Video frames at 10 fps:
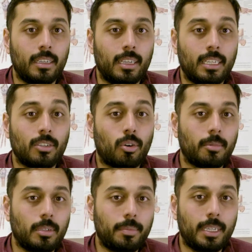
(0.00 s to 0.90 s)
It's
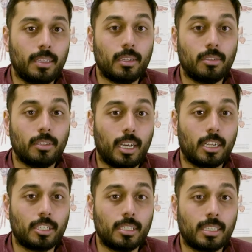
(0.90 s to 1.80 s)
normal to be a little
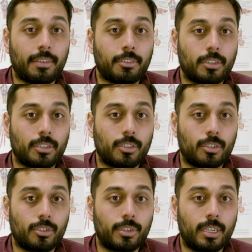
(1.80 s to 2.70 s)
nauseous after your
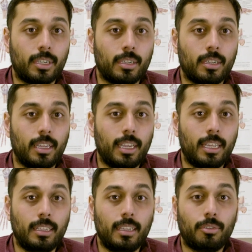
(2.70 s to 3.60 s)
surgery,
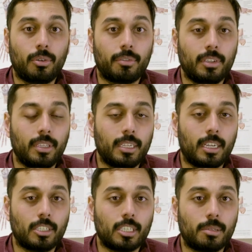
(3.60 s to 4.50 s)
and if you are feeling
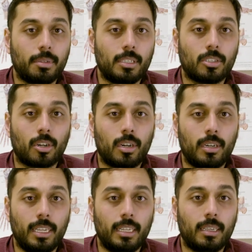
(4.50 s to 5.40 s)
nauseous, please
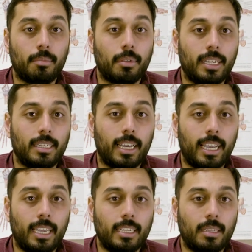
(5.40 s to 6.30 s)
start eating a bland
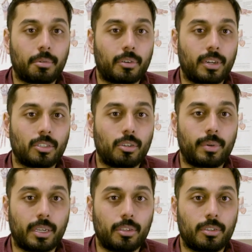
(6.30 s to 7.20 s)
diet and then progress to your
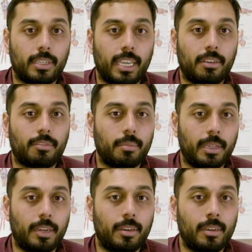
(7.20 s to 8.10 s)
regular diet from
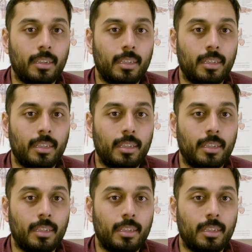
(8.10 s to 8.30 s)
there.